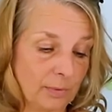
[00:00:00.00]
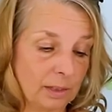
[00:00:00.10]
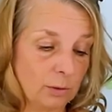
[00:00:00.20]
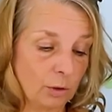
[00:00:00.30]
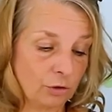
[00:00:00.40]

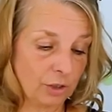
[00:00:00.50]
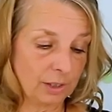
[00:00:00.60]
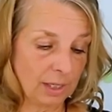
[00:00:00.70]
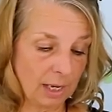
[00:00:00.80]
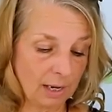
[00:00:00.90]

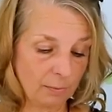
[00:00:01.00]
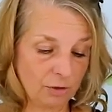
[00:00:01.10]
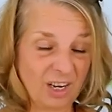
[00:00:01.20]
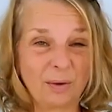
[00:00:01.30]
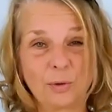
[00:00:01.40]
notches here
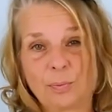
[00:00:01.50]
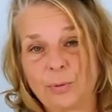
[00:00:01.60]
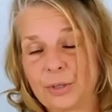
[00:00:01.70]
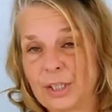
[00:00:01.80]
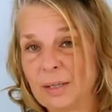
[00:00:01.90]
which I would
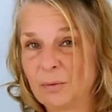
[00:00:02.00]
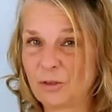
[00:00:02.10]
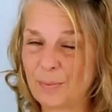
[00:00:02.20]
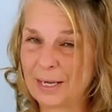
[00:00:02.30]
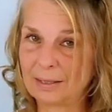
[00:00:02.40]
put in
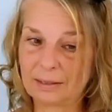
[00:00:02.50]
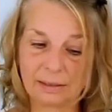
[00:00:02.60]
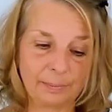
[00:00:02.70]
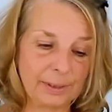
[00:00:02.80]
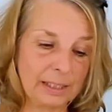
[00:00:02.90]
which make it a
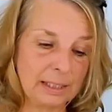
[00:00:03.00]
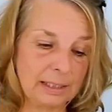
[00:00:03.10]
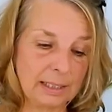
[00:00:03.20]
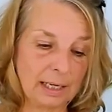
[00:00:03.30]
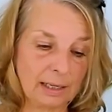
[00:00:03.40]
little bit
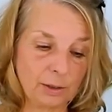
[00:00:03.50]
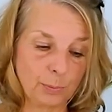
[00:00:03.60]
easier to